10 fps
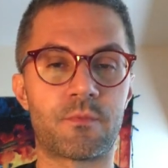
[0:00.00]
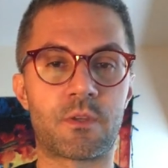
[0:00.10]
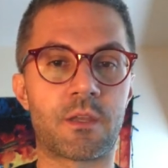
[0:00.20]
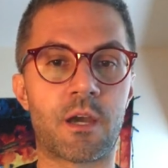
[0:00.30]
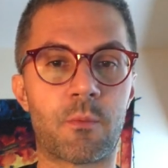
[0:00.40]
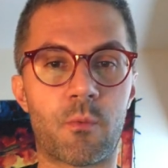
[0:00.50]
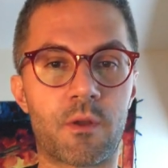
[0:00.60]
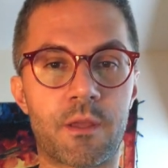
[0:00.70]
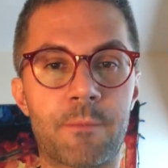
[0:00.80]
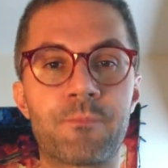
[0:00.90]
you can count them on
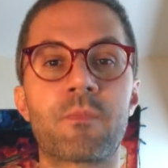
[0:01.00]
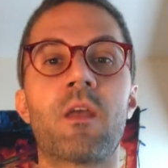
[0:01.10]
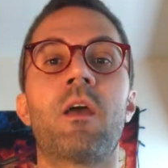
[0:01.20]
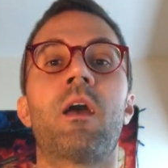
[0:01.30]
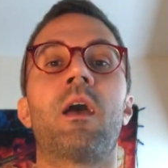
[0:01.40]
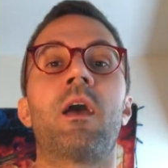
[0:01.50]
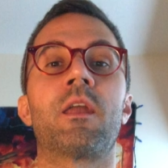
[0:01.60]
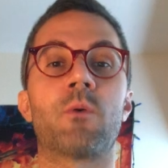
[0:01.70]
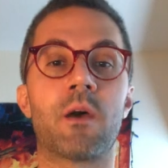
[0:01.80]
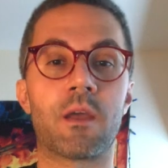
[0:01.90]
one hand.
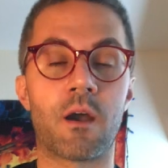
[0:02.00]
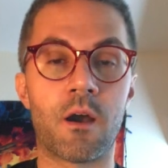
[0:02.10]
Anyway,